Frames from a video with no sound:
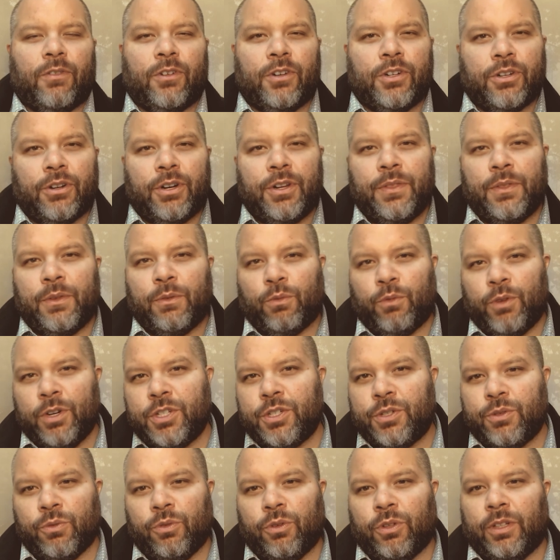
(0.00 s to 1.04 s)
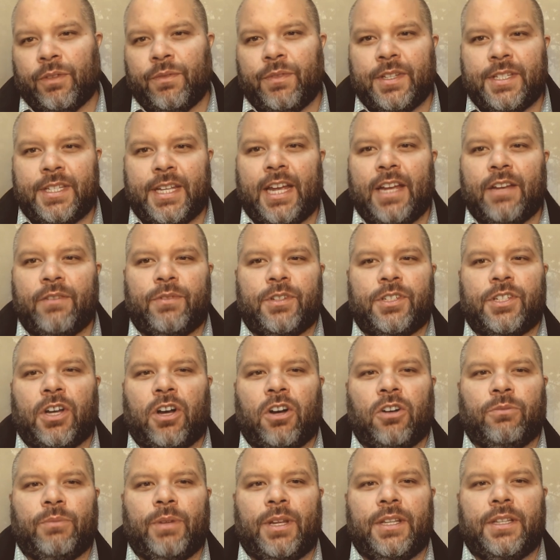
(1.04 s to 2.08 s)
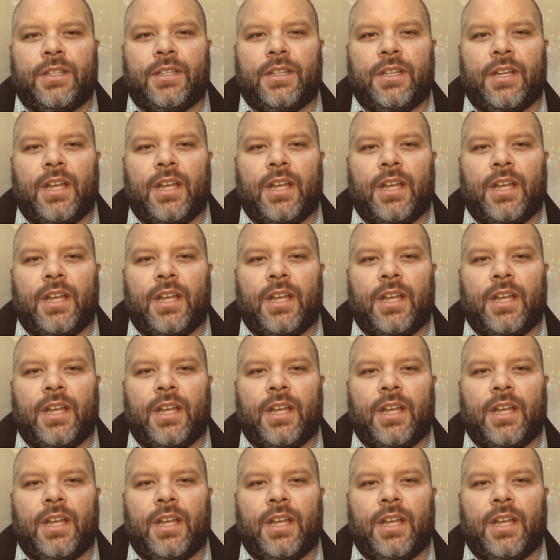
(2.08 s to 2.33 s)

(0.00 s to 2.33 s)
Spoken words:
during the ritual of the Day of Atonement,